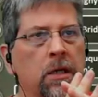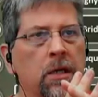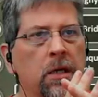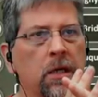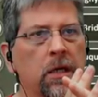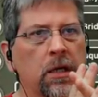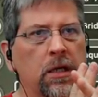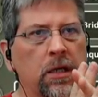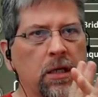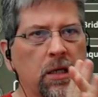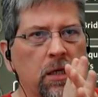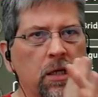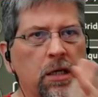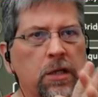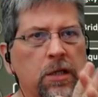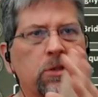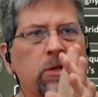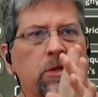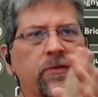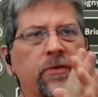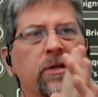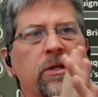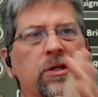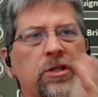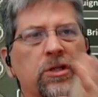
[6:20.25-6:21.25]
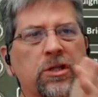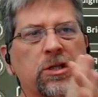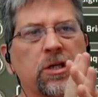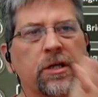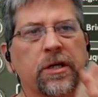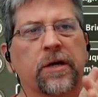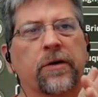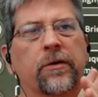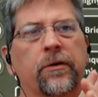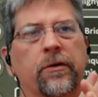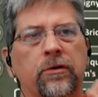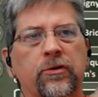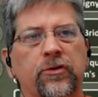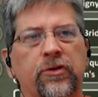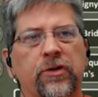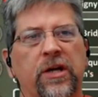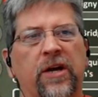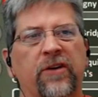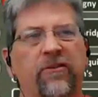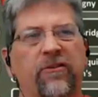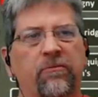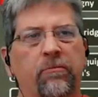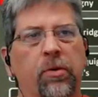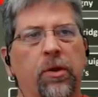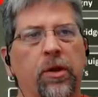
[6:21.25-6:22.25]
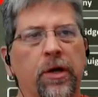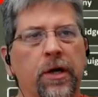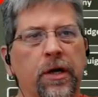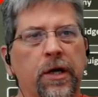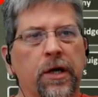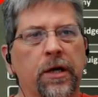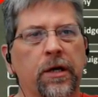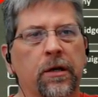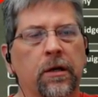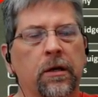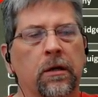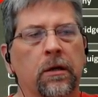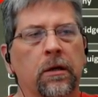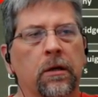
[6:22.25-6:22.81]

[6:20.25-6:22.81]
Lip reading: In each of these scenarios that I've played,